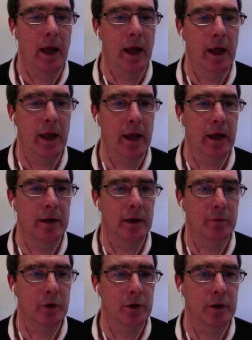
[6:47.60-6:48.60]
and
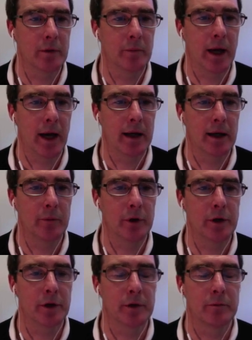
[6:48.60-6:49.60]
I'm going to come back up
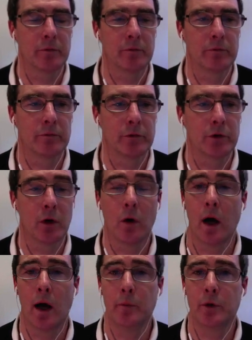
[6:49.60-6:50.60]
here. So
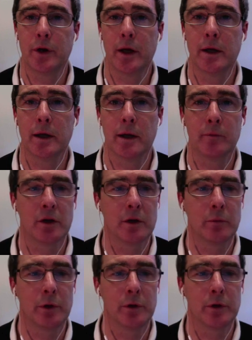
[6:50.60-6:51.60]
I'm pretending I'm the
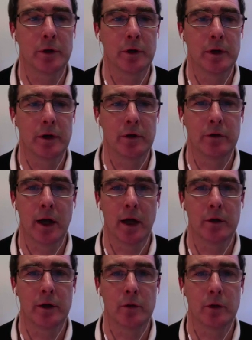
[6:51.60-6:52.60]
computer. Is
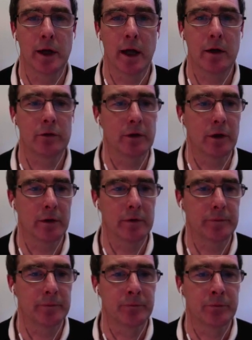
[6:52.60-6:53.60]
count equal to x?
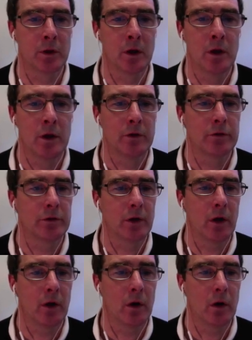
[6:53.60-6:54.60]
No.
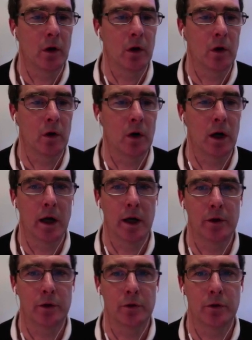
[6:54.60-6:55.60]
So I
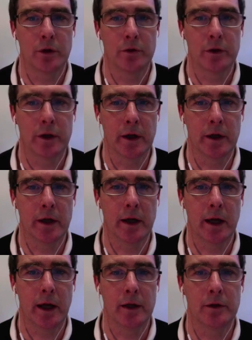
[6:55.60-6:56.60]
do this again. I
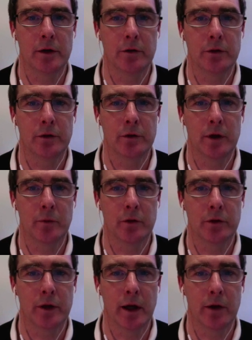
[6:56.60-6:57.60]
add these two numbers
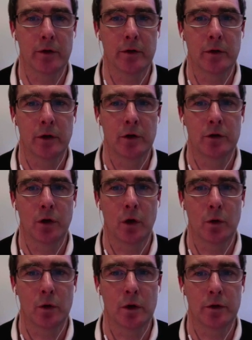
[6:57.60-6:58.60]
together.
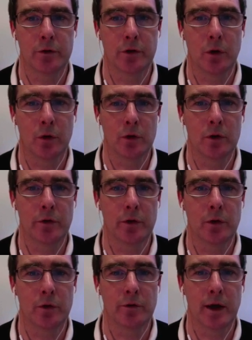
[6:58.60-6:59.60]
Total is total, the
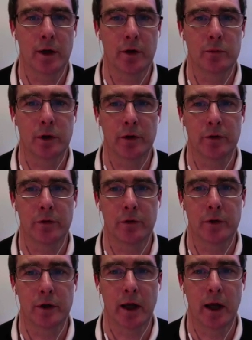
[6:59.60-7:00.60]
old value, plus
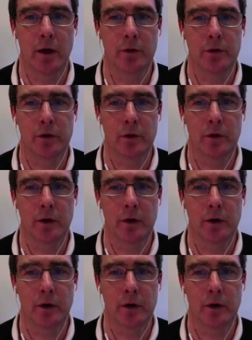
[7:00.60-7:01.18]
count, and